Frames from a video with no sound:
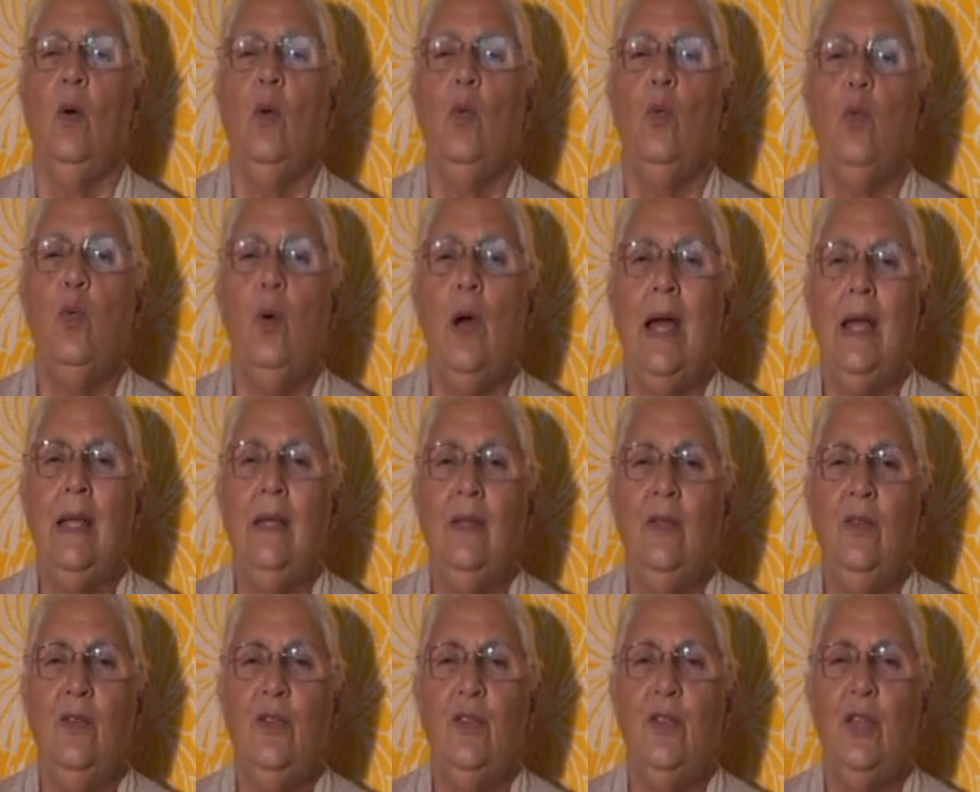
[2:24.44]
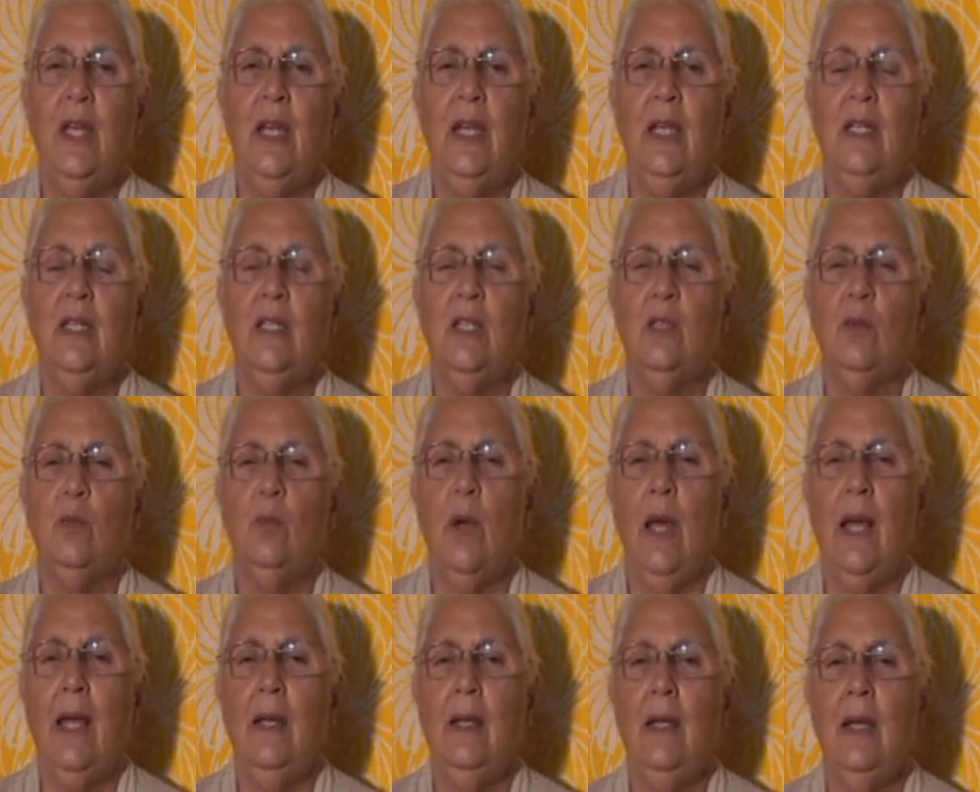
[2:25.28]

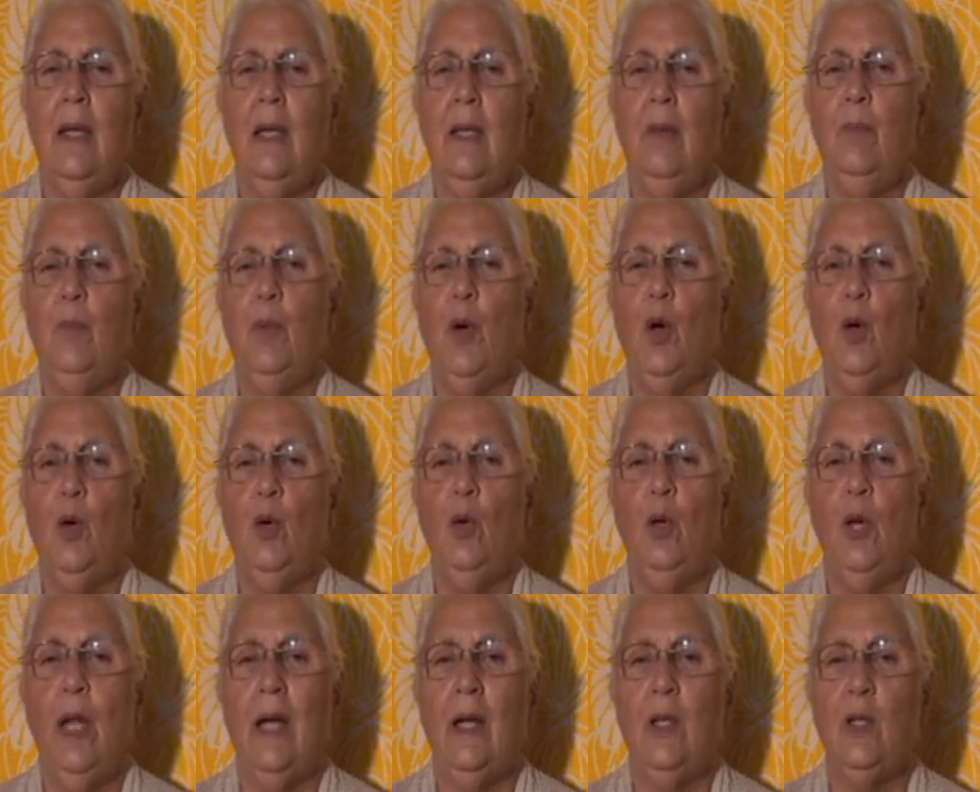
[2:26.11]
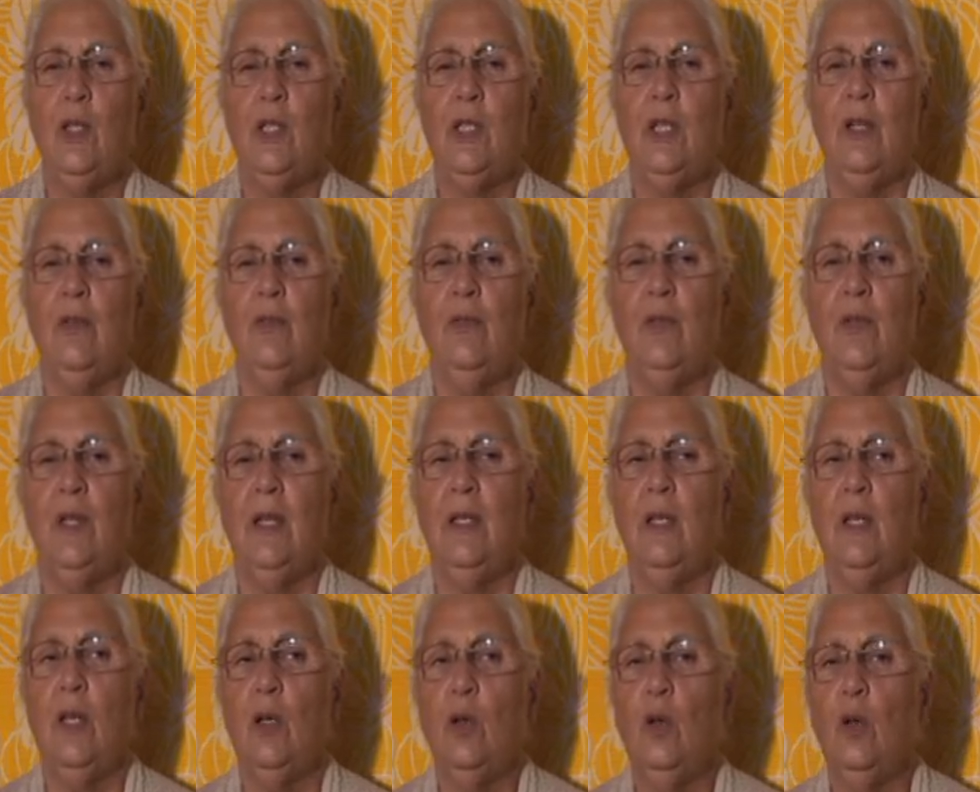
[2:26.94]
When a polar shift
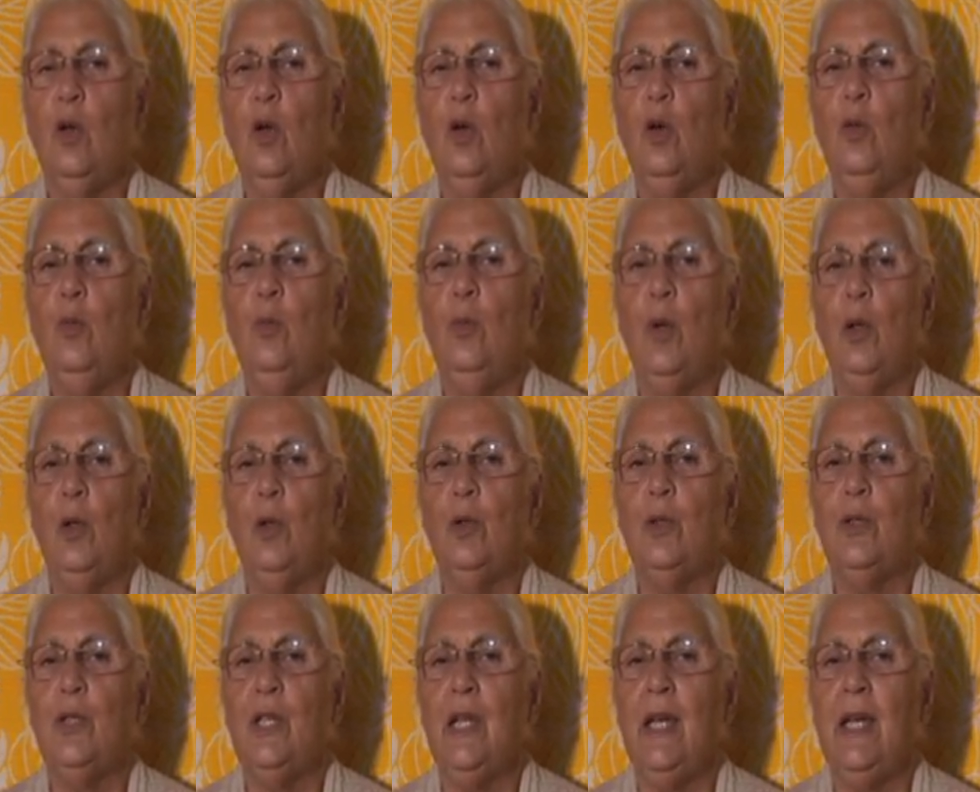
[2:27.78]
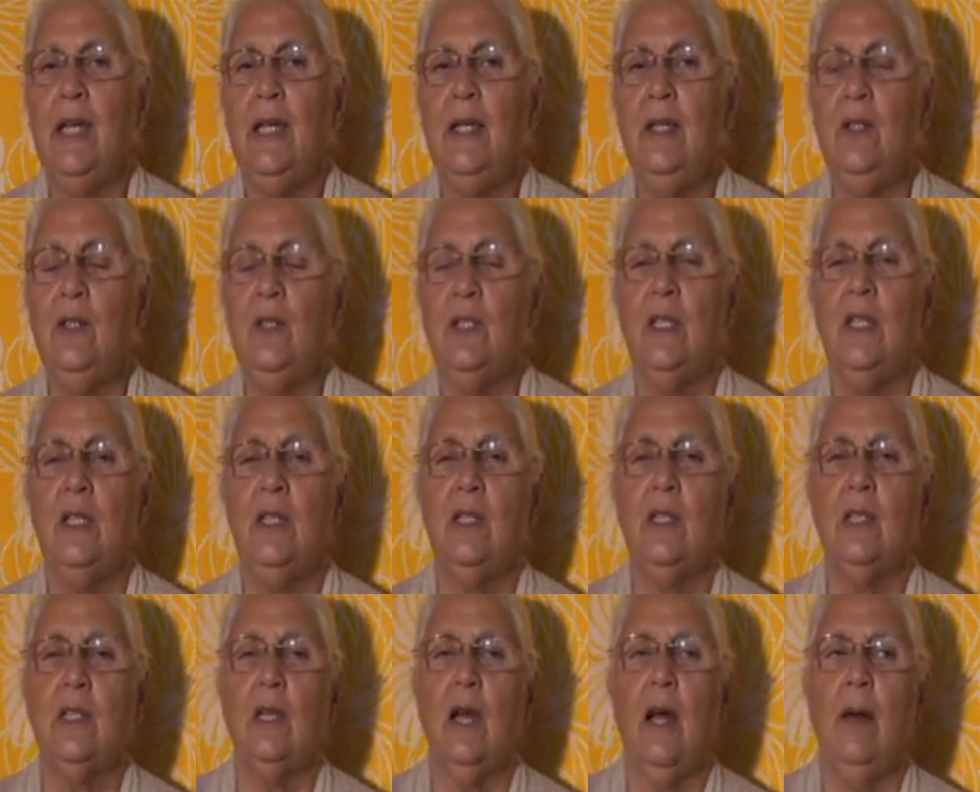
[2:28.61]
and a global change
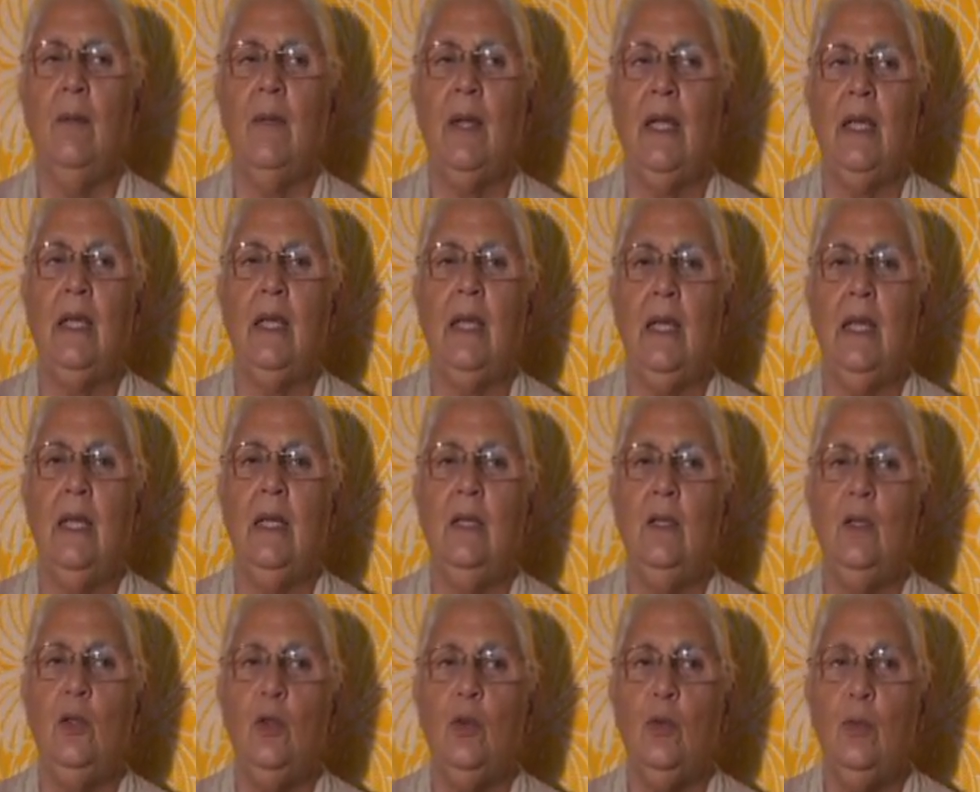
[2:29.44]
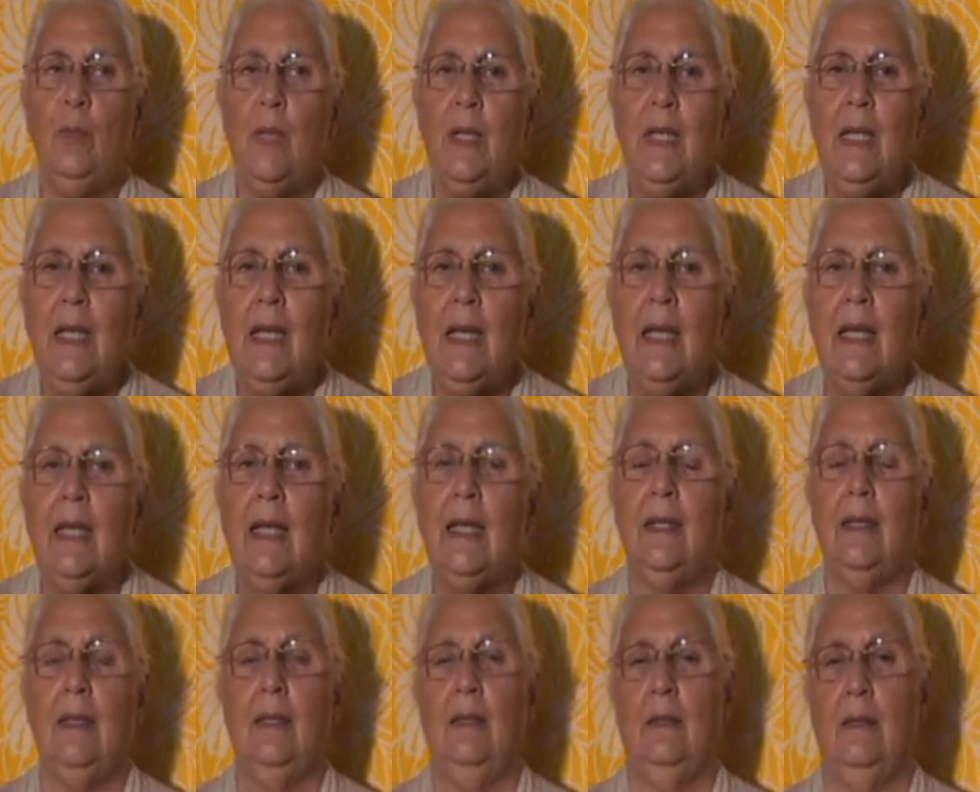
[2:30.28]
is coming into
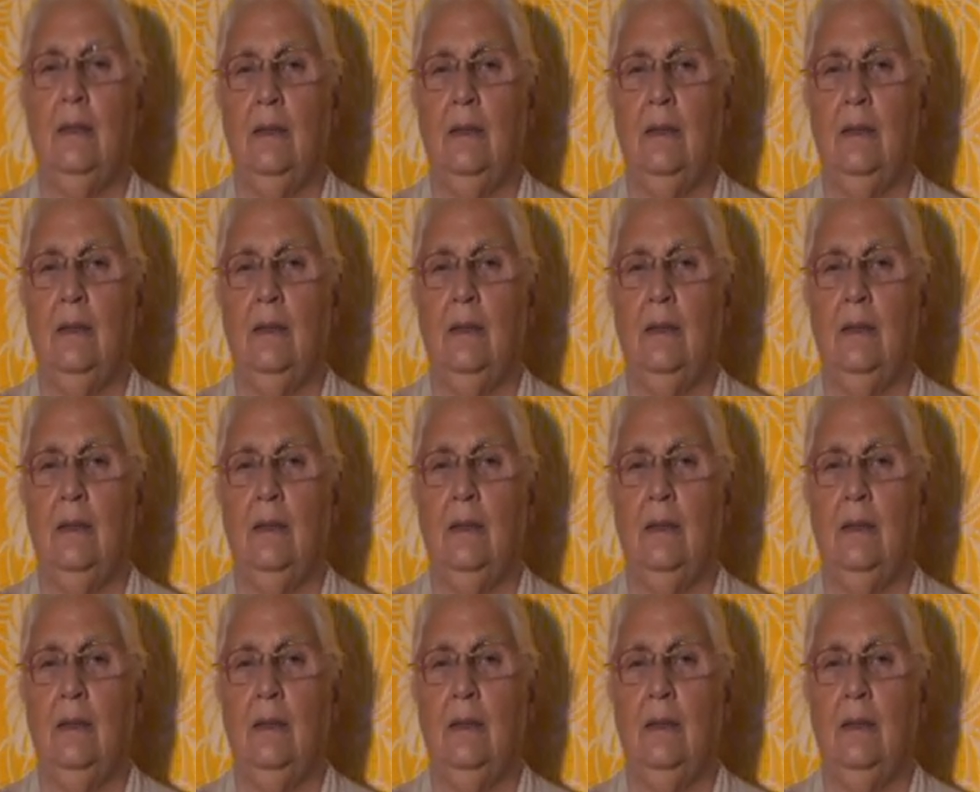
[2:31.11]
being,